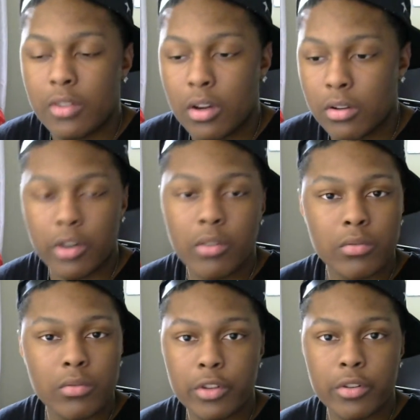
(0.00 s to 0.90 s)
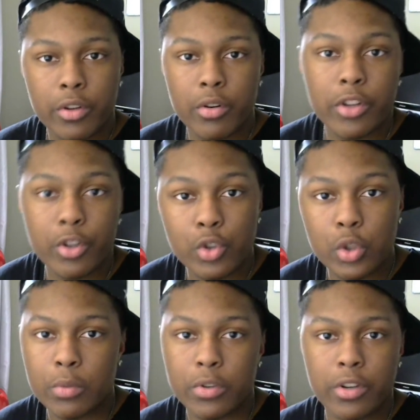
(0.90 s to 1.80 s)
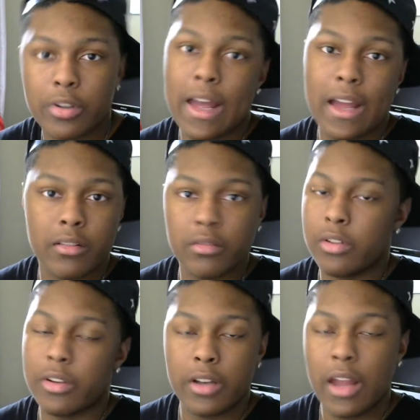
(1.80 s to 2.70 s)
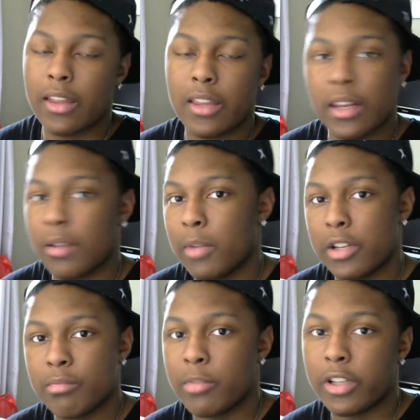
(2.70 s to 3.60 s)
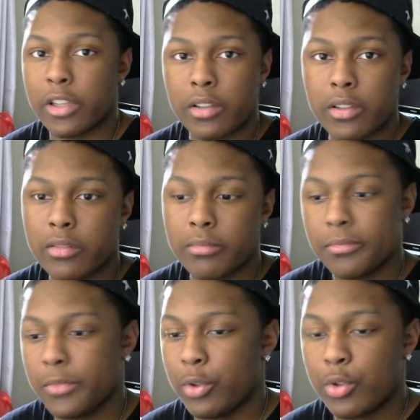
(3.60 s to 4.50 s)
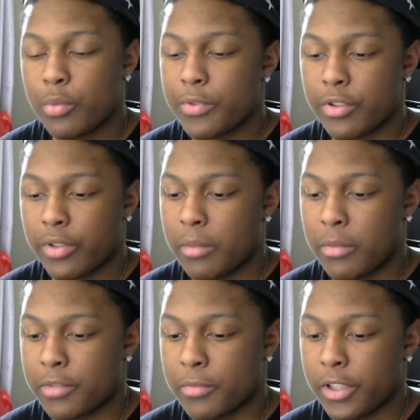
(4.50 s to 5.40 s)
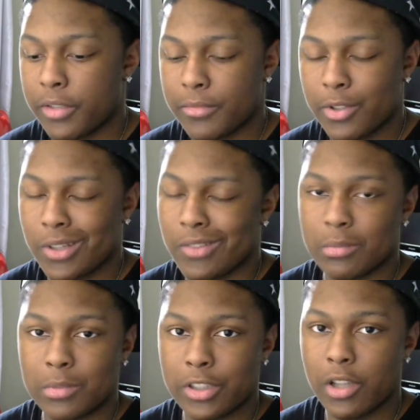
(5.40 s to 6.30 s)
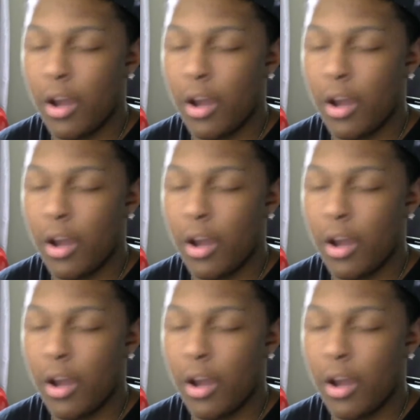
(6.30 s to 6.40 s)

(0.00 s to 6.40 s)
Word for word: Don't you're you're a YouTuber. You're not you're not getting much money. YouTubers don't get much money. Don't give them money.